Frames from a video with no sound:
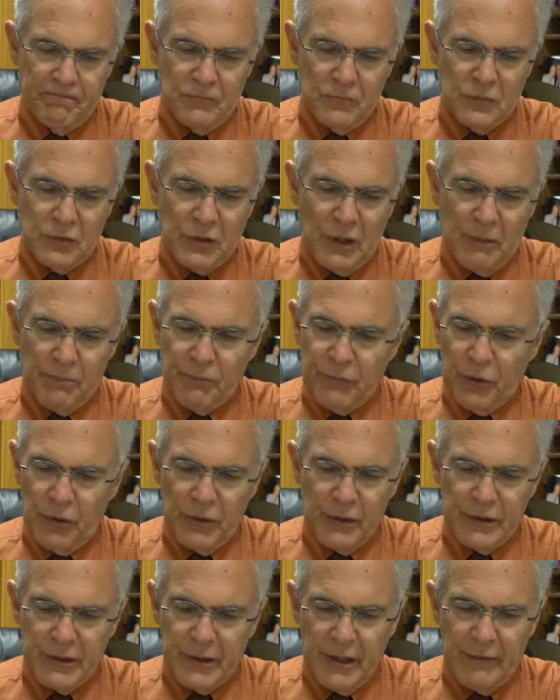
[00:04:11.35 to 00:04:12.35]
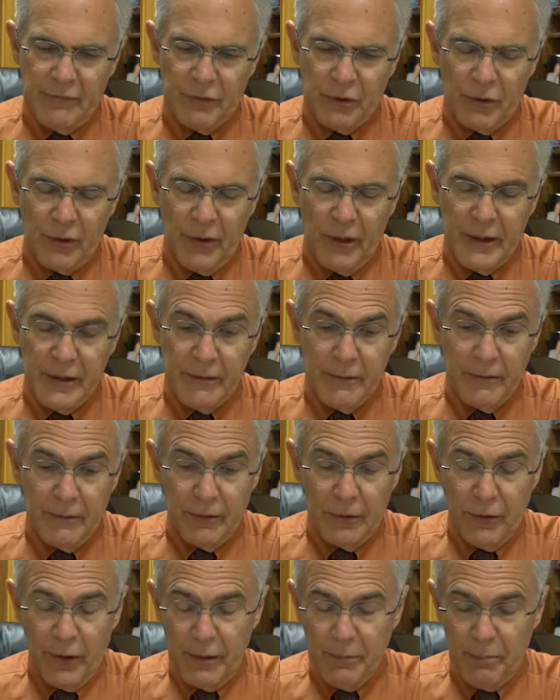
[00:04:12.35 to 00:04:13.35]
Psalm 37, great,
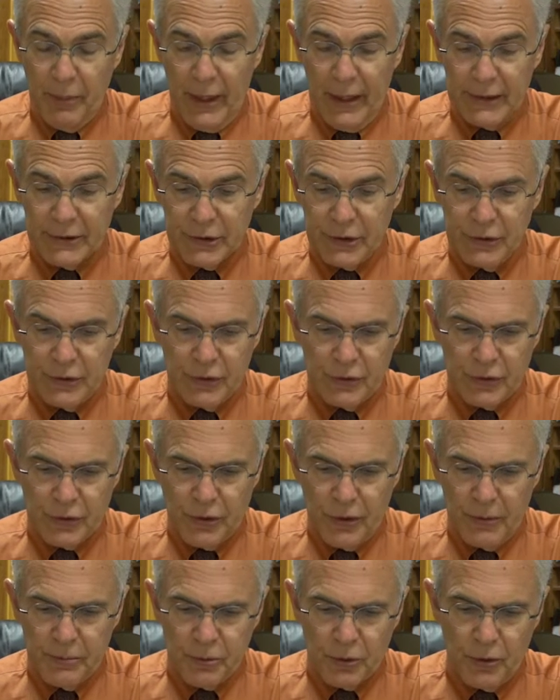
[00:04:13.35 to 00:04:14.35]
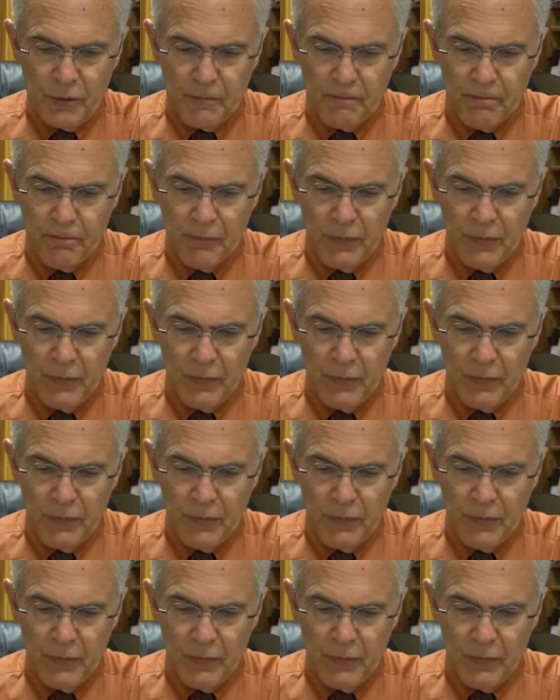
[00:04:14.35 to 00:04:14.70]
great passage of Scripture.